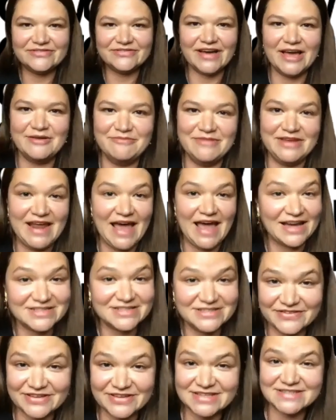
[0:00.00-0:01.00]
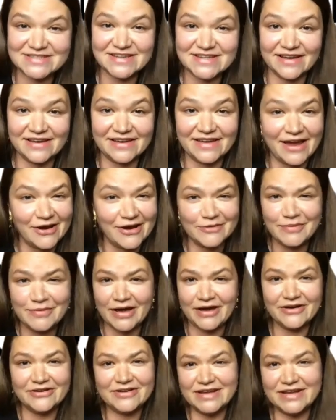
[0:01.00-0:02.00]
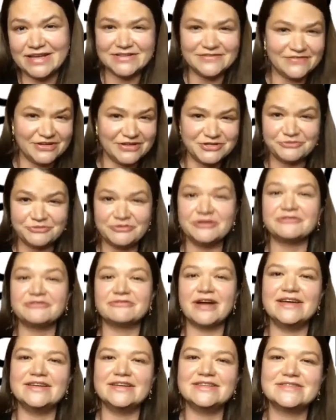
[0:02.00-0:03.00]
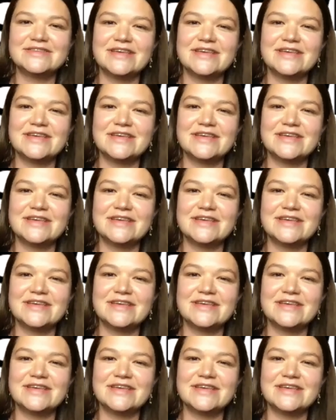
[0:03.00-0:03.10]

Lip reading: I'm an activist. I care about individual rights.